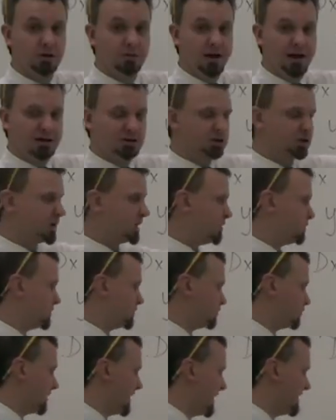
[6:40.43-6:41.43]
actually go and
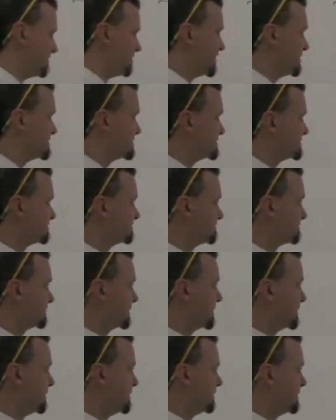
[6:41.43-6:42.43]
derive this.
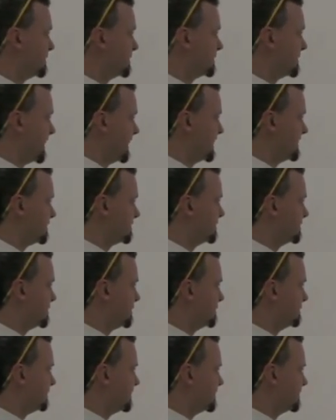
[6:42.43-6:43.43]
Okay?
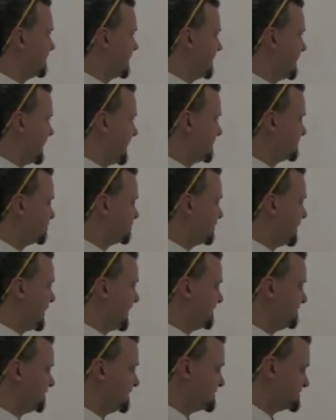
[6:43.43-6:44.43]
Figure out how to
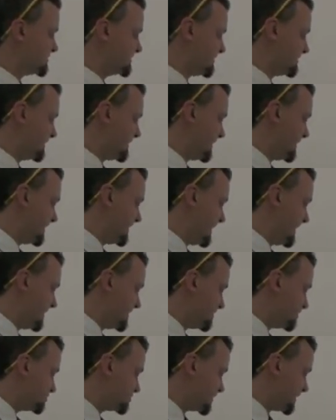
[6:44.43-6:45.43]
derive this. And
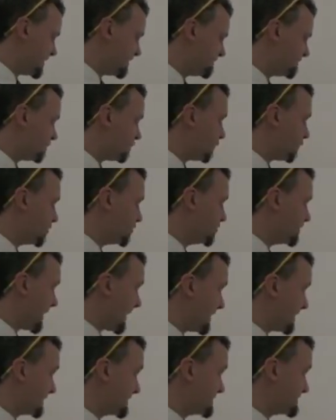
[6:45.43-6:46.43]
again, here's a hint for you. You
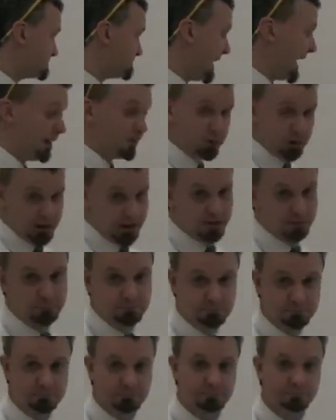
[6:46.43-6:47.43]
got to get this power
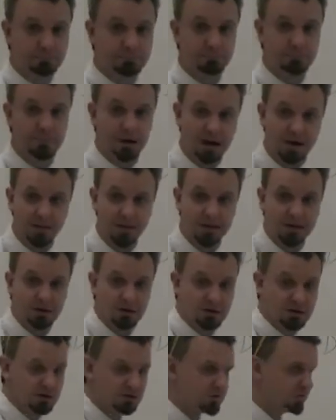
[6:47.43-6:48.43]
down. And then
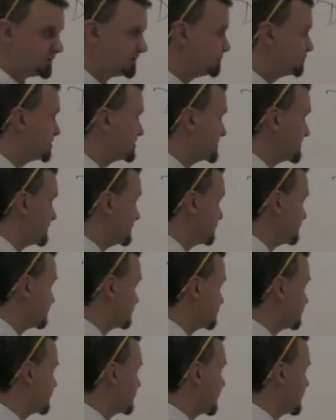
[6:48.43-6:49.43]
you can do implicit.
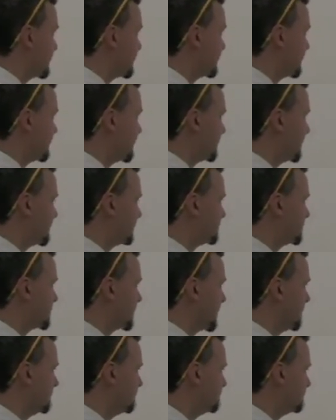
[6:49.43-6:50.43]
And off you
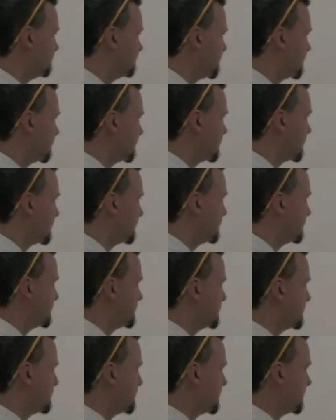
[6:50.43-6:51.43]
go.
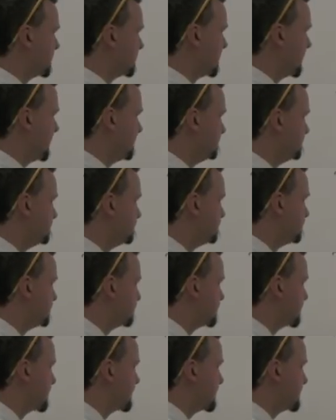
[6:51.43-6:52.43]
Alright?
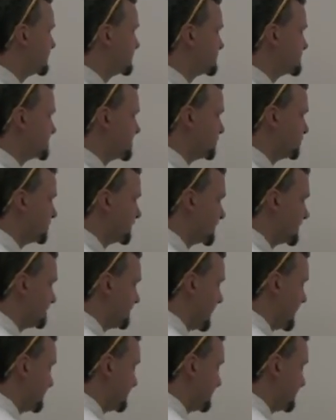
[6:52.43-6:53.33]
So think about